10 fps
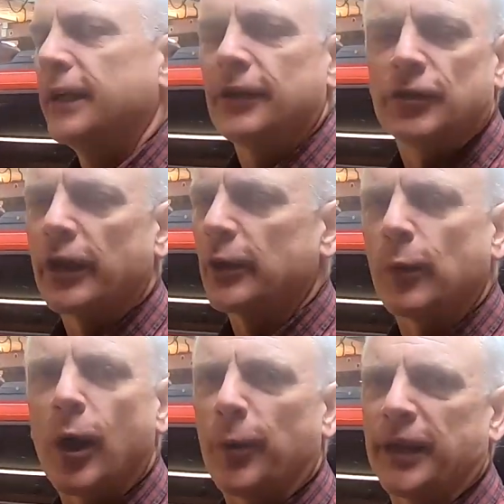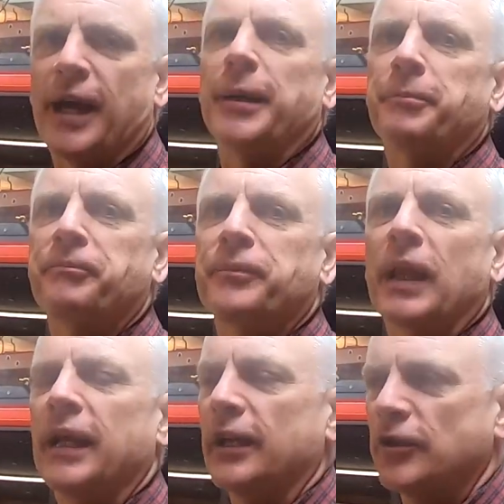There's nothing wrong with that.
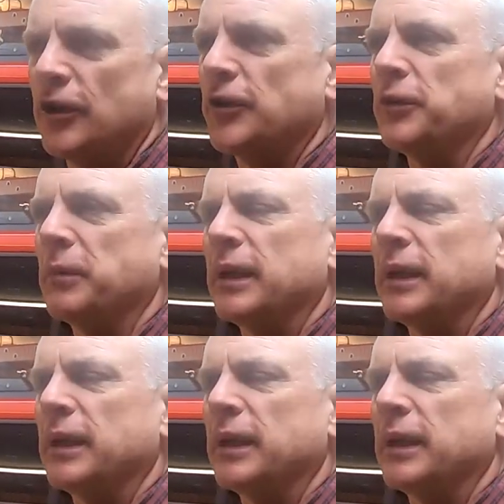It's just